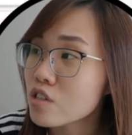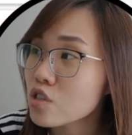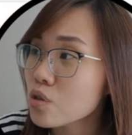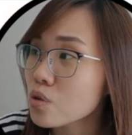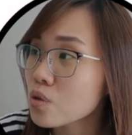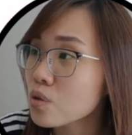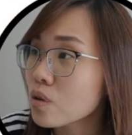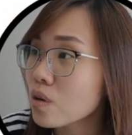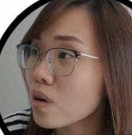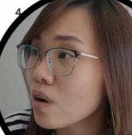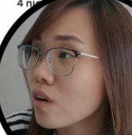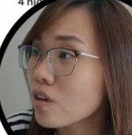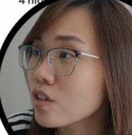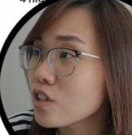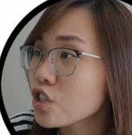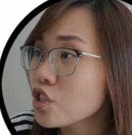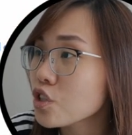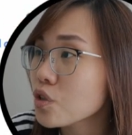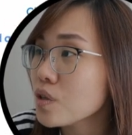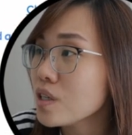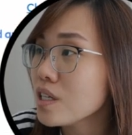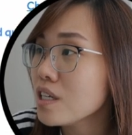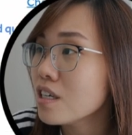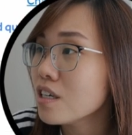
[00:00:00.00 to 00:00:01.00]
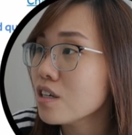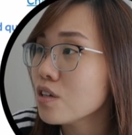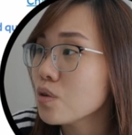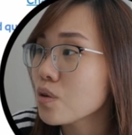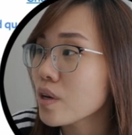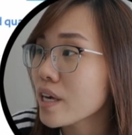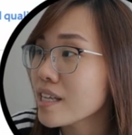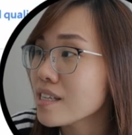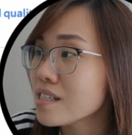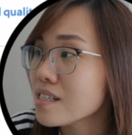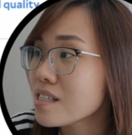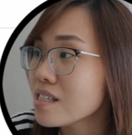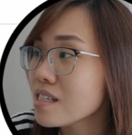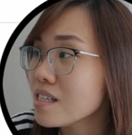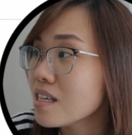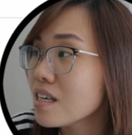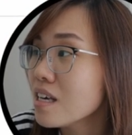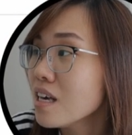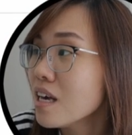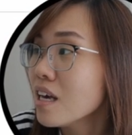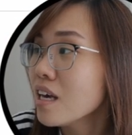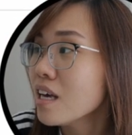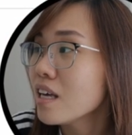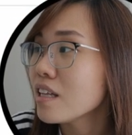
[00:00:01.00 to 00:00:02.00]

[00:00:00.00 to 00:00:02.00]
So on the screen here, you can see